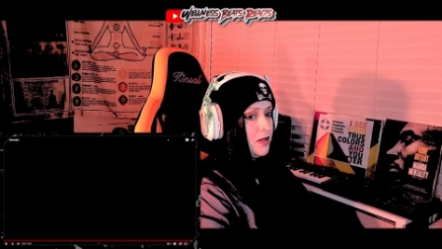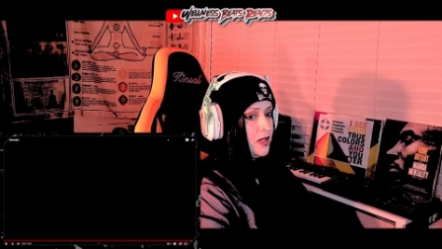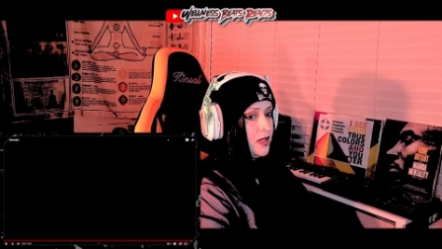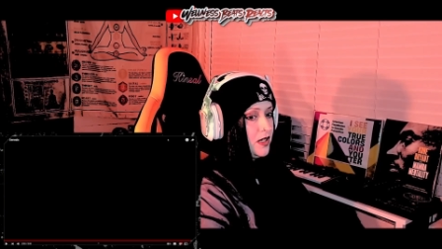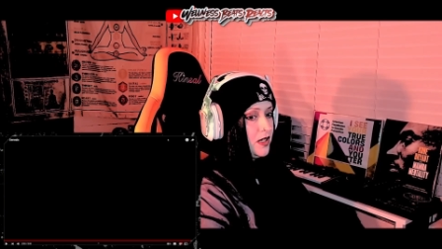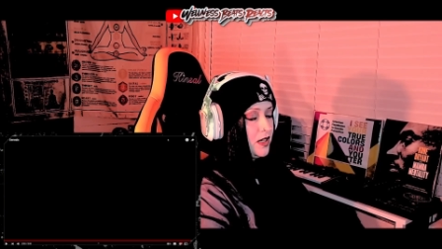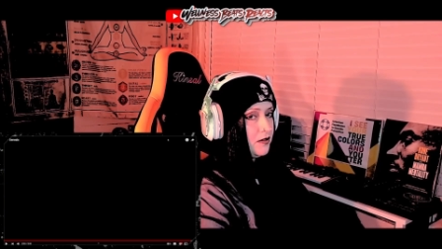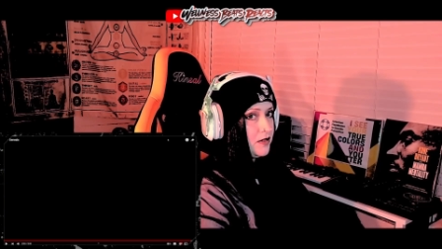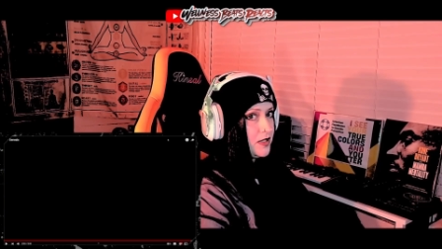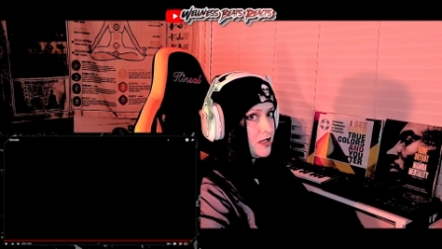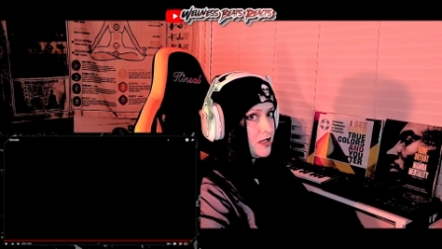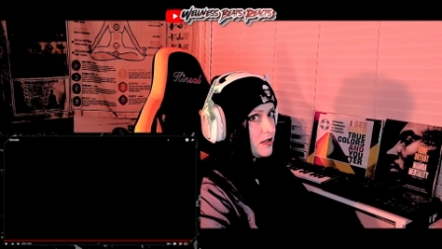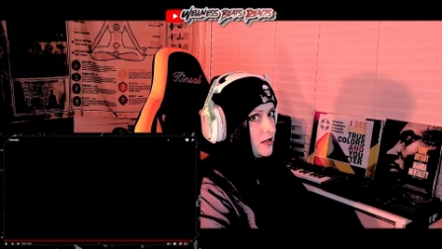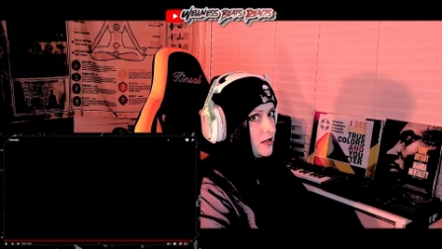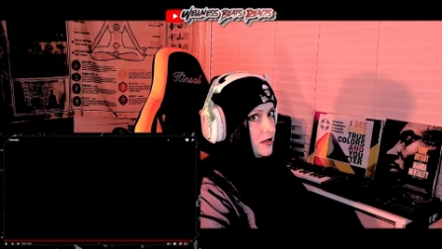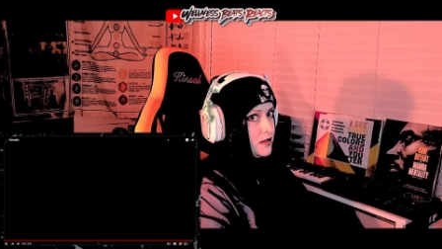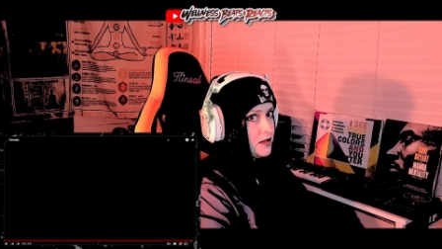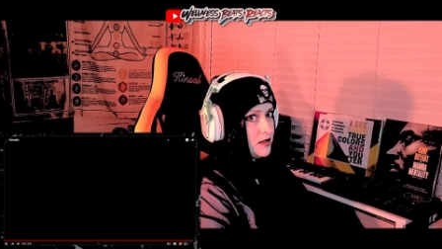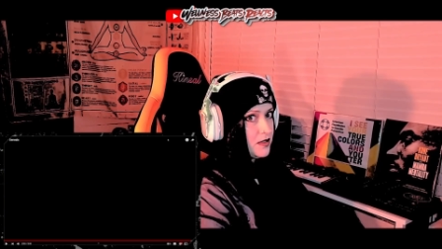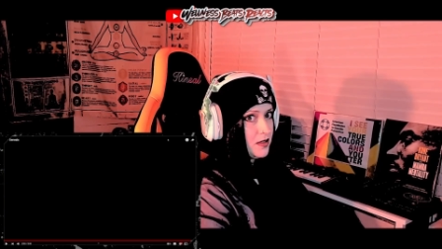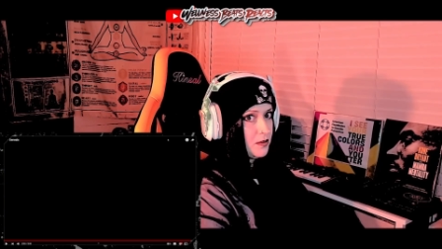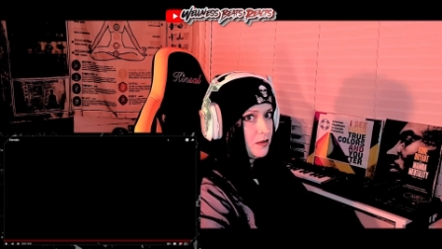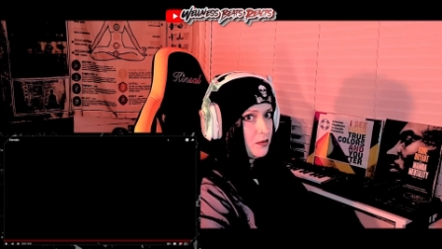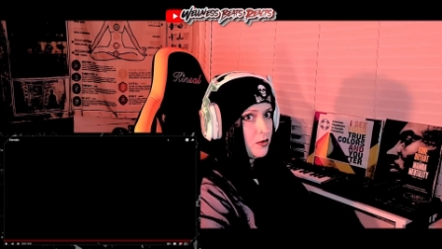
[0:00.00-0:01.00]
I've listened to
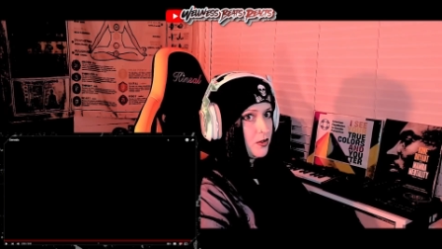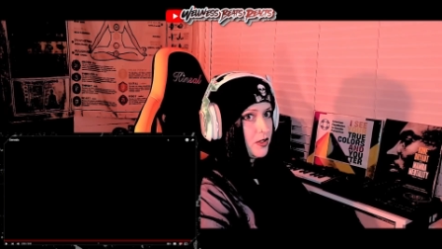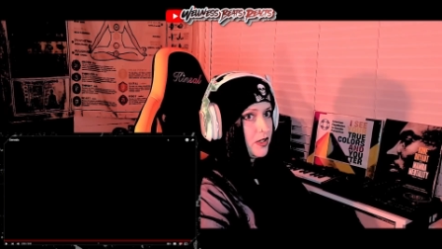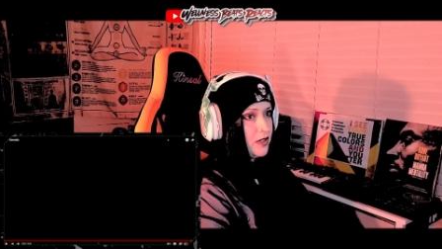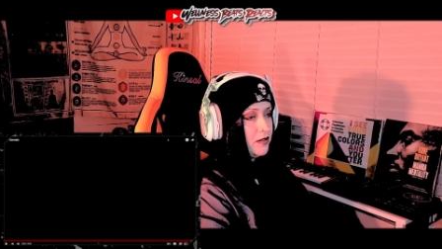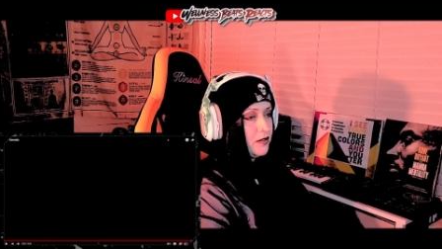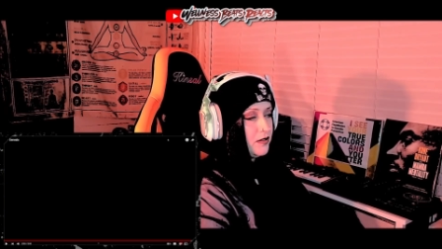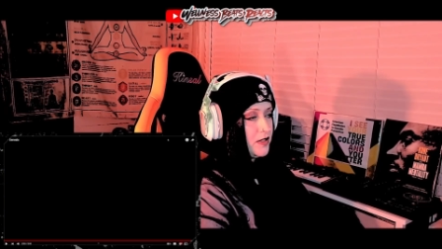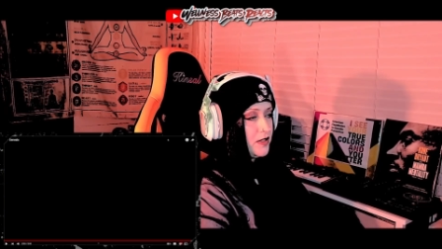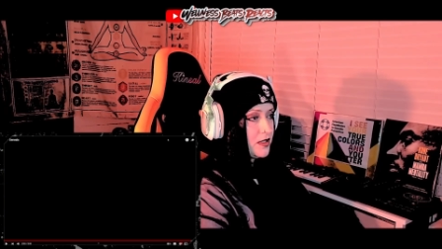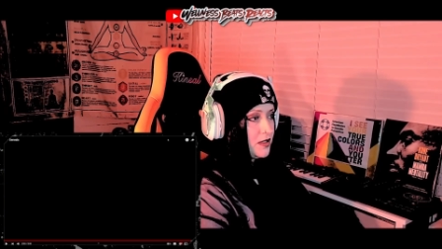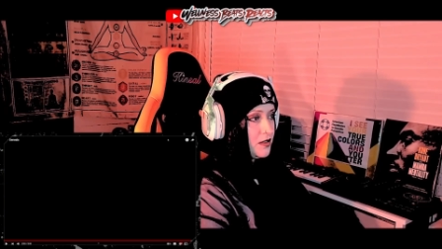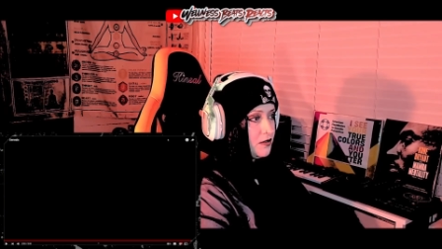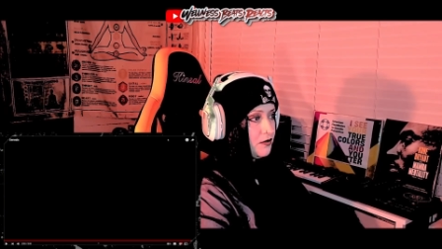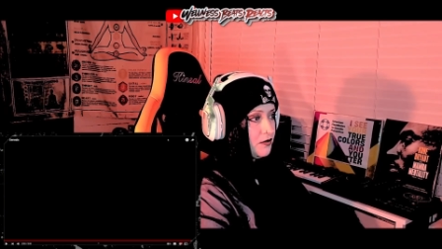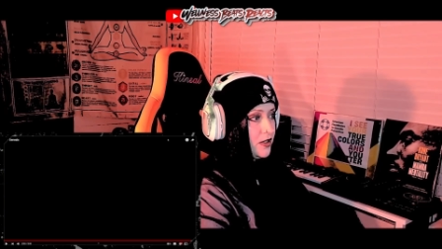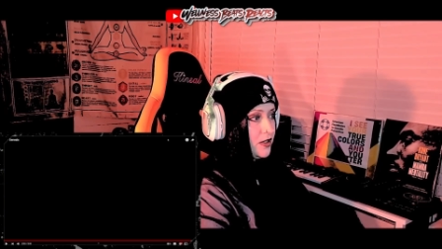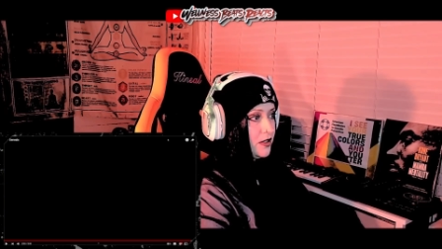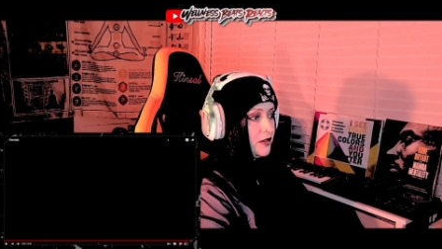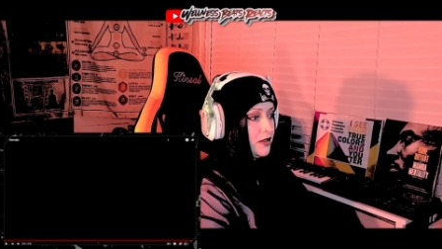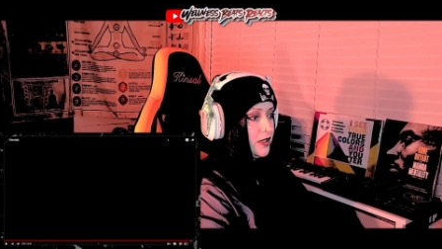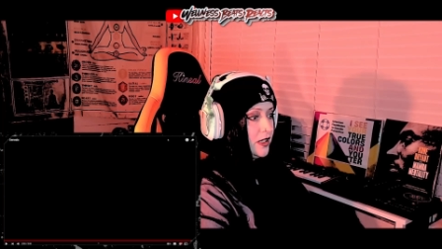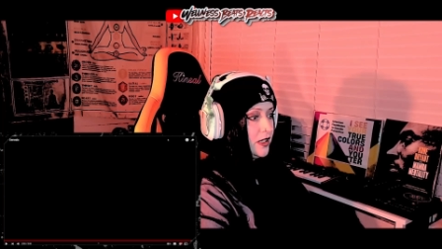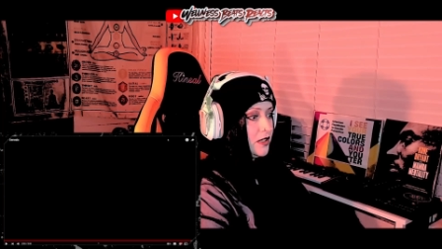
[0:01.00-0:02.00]
Sick Boy. I've listened to
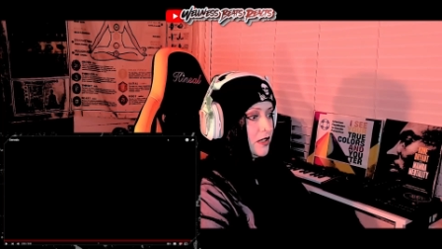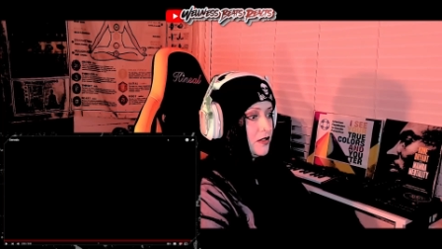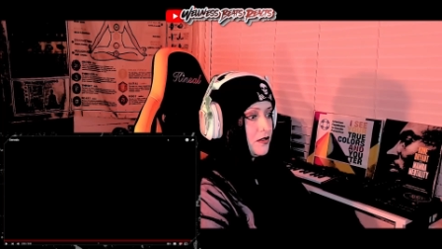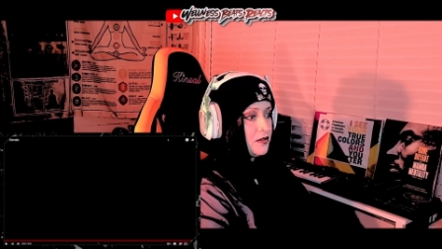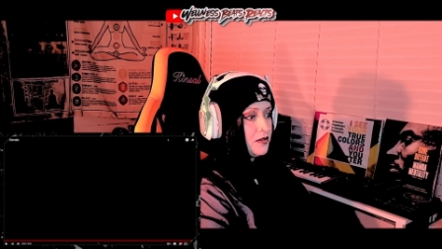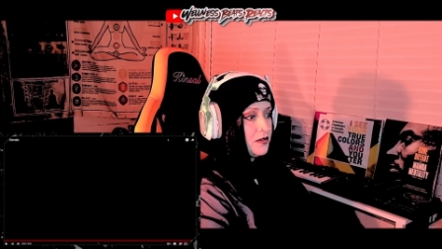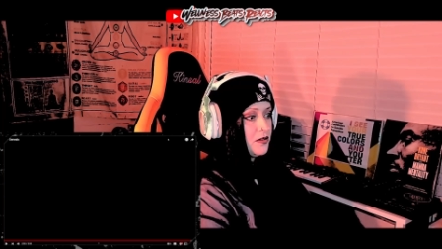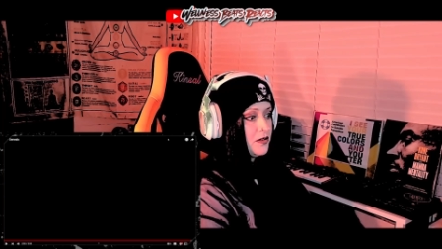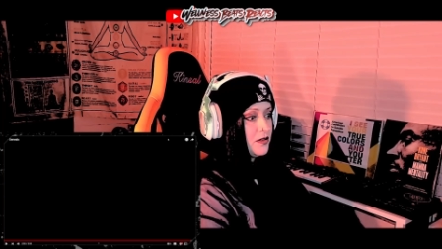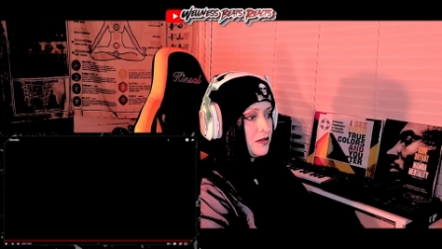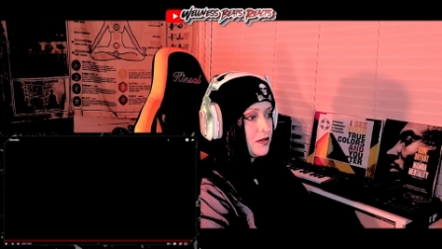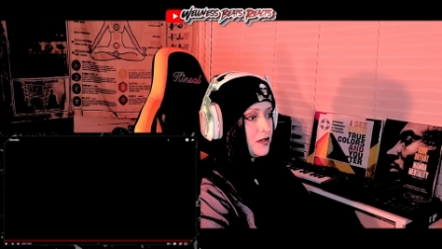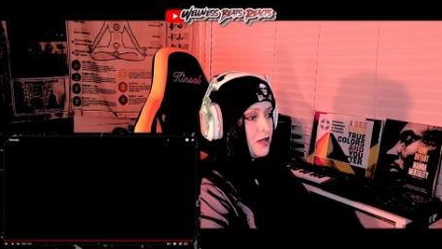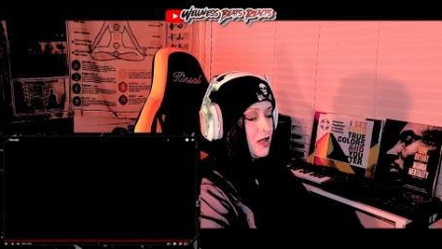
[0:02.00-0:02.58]
Freckled Angels.